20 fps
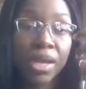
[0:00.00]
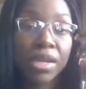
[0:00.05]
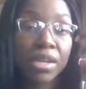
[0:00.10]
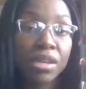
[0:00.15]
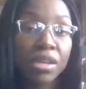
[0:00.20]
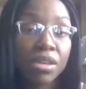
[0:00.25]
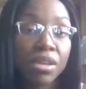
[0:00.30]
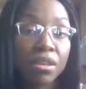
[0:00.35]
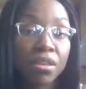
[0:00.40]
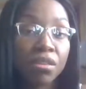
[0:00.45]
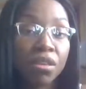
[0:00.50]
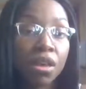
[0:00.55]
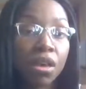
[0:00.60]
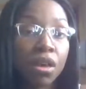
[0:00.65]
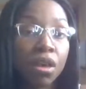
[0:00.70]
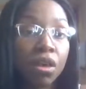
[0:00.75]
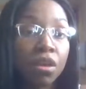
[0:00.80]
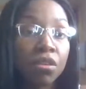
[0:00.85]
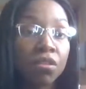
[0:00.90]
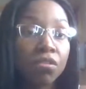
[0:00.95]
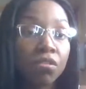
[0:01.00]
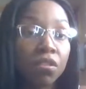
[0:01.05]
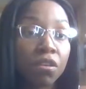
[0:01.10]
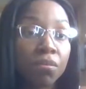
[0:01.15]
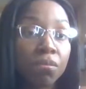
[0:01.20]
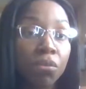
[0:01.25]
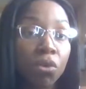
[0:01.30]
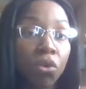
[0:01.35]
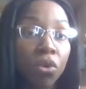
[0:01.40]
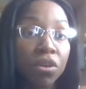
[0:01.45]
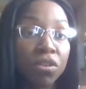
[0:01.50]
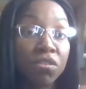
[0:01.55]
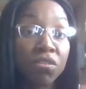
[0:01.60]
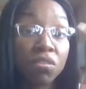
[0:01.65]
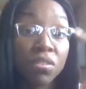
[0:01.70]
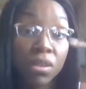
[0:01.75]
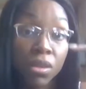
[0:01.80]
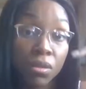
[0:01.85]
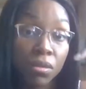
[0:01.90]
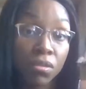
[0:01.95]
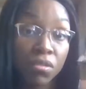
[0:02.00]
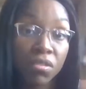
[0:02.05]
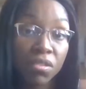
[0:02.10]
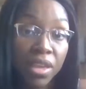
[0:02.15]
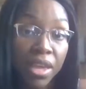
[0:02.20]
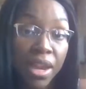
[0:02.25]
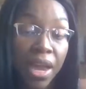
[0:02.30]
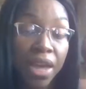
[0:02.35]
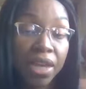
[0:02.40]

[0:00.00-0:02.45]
needed some more skill set.